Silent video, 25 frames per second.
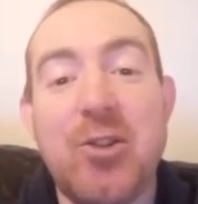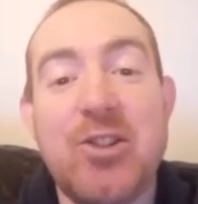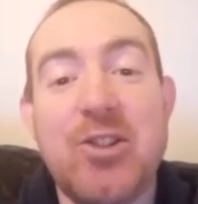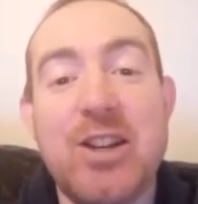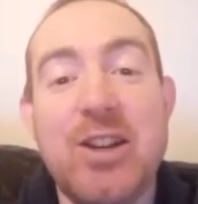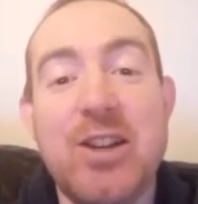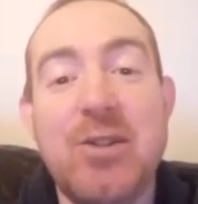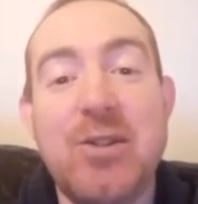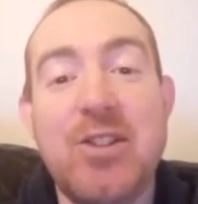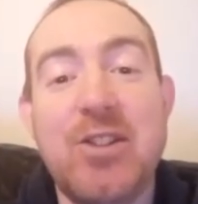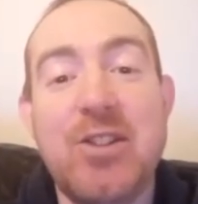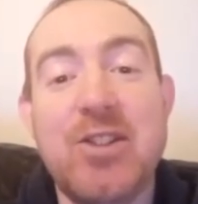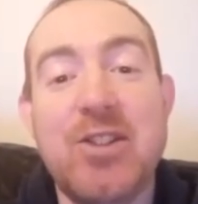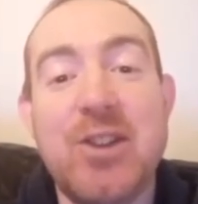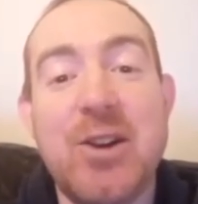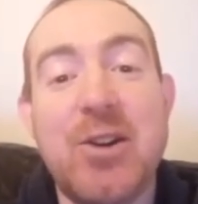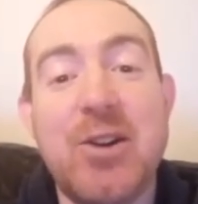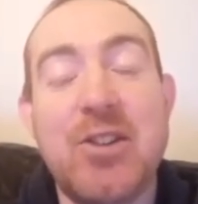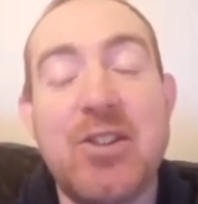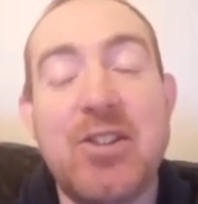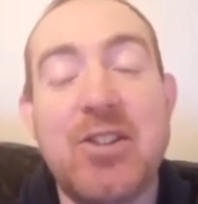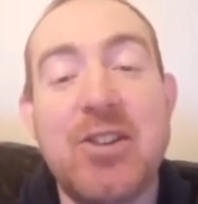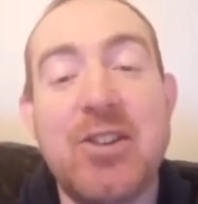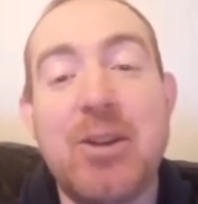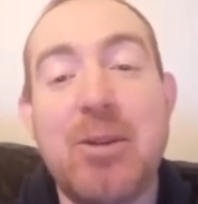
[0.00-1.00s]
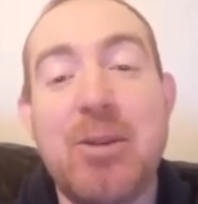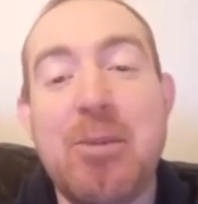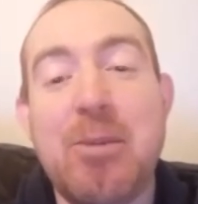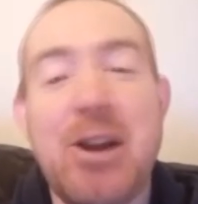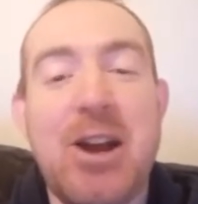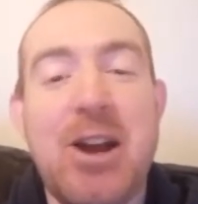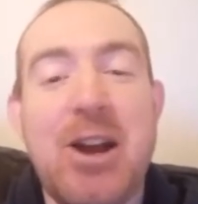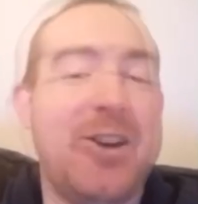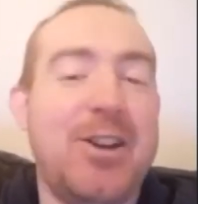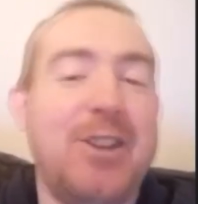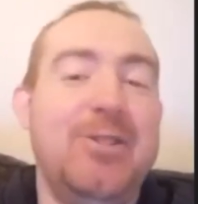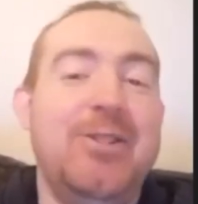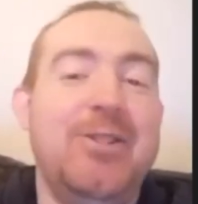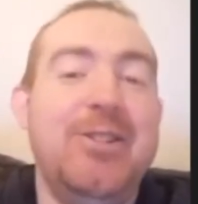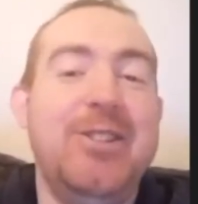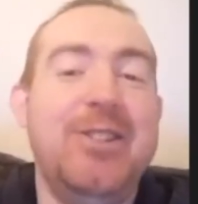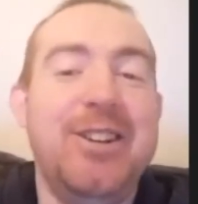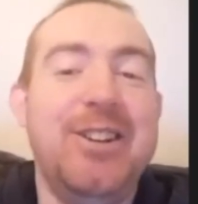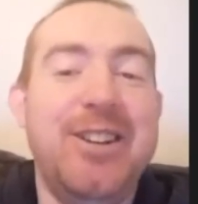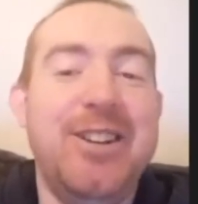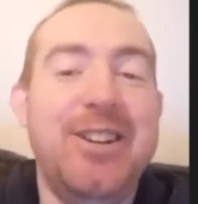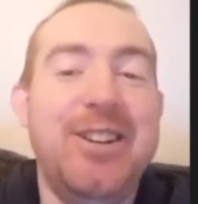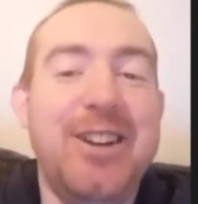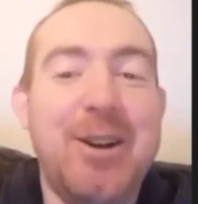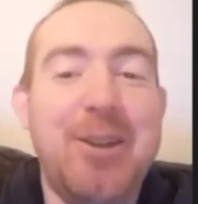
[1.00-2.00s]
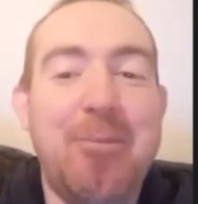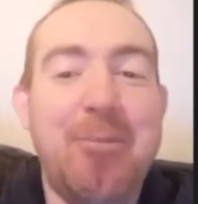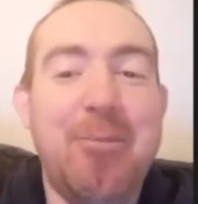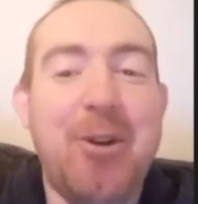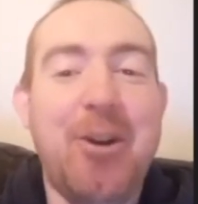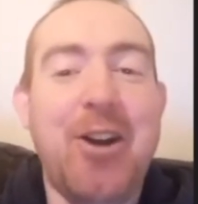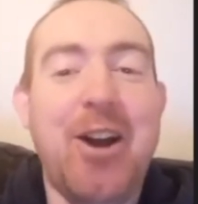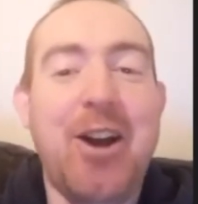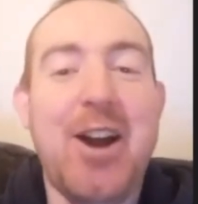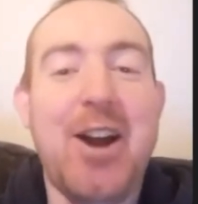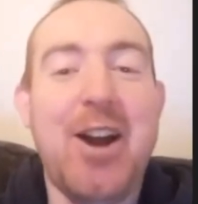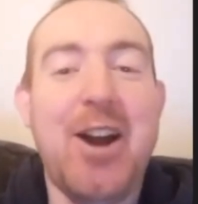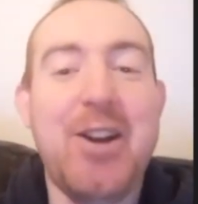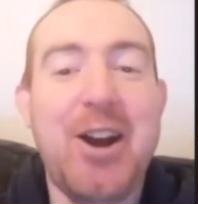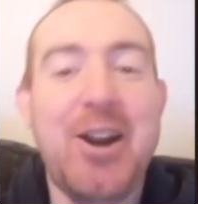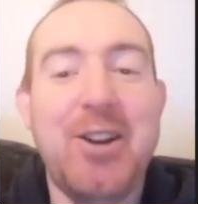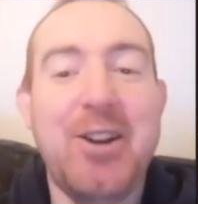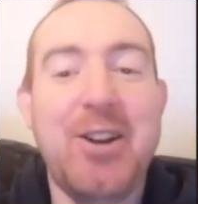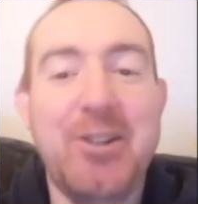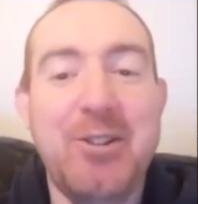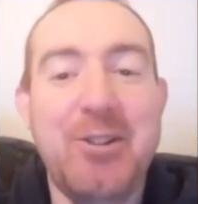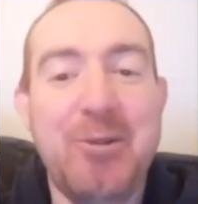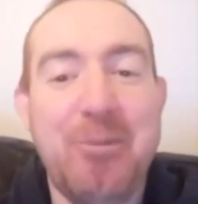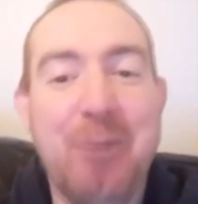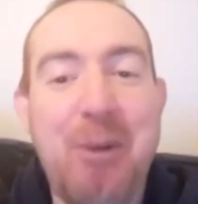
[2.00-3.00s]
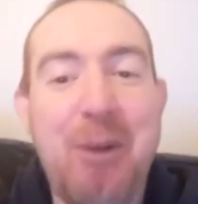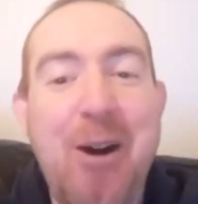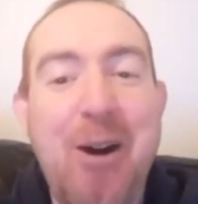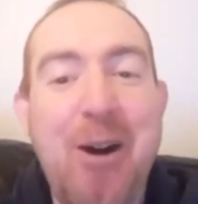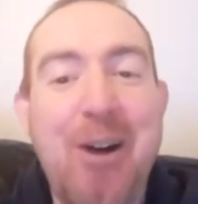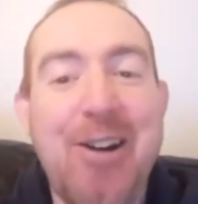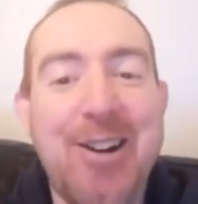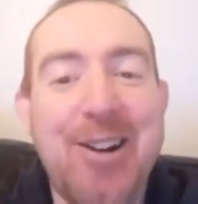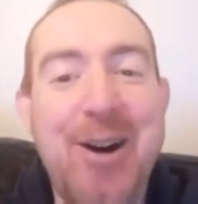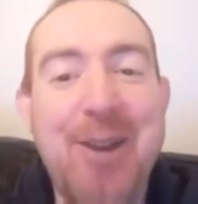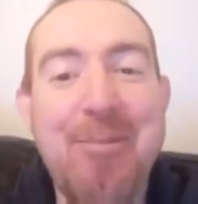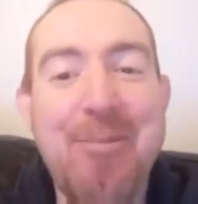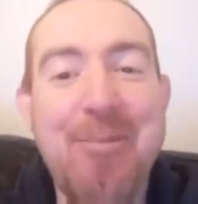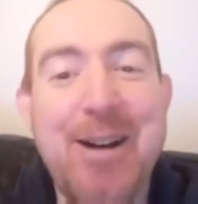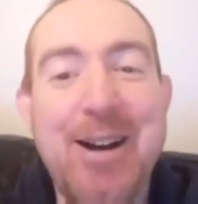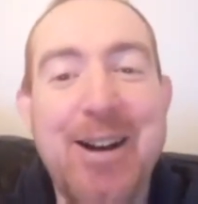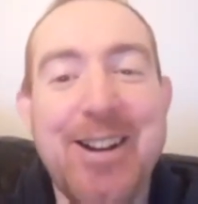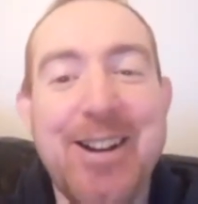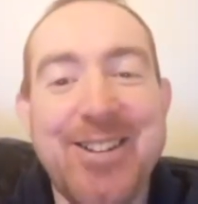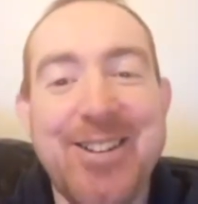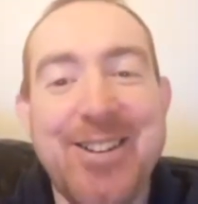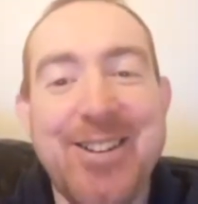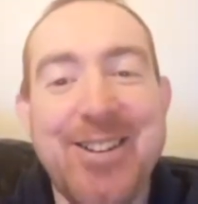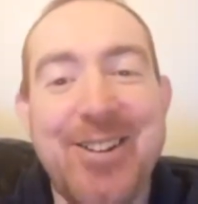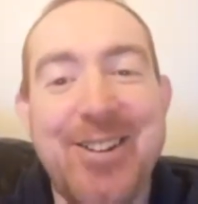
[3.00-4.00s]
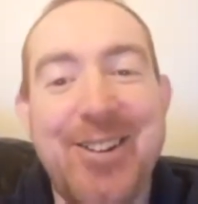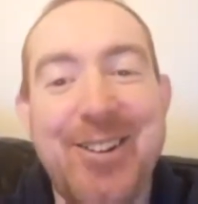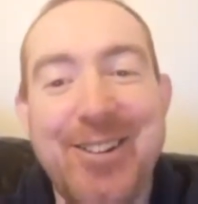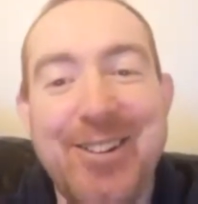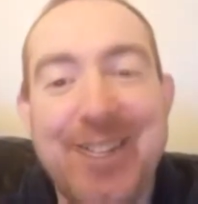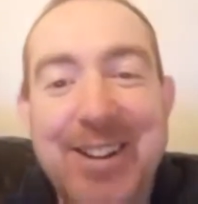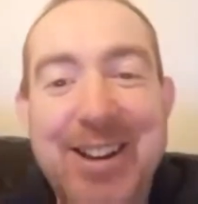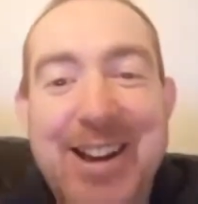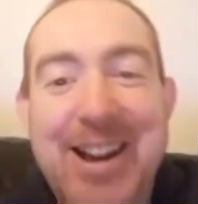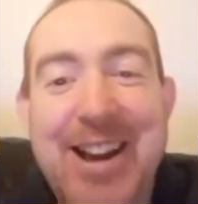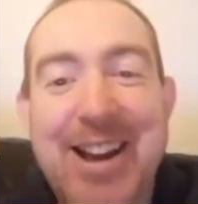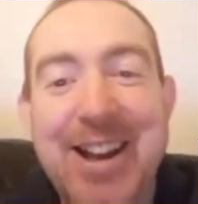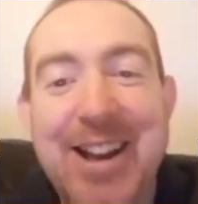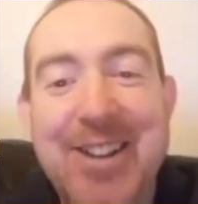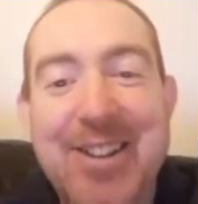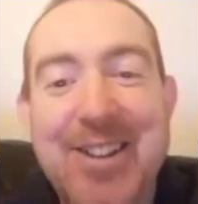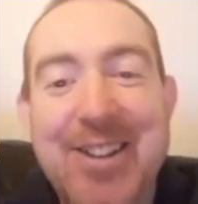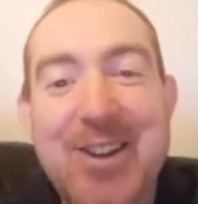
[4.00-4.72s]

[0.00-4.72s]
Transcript: TV series, and they'd be like, but I Mortal Kombat, so... Yeah. In